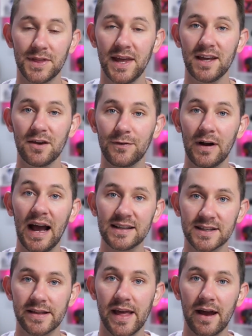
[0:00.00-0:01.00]
Well, thank you for
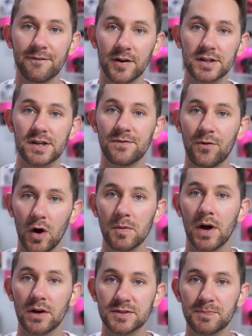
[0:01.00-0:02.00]
asking that first and
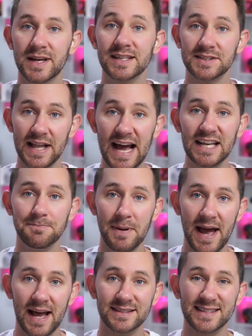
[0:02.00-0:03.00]
foremost, because
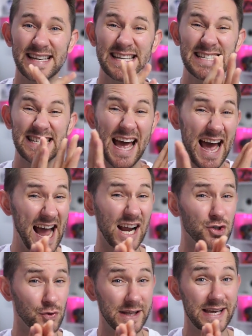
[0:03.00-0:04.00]
LastPass is
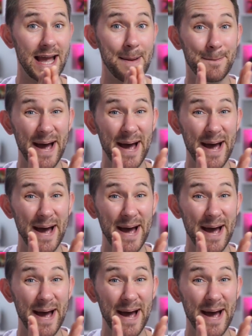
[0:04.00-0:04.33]
actually a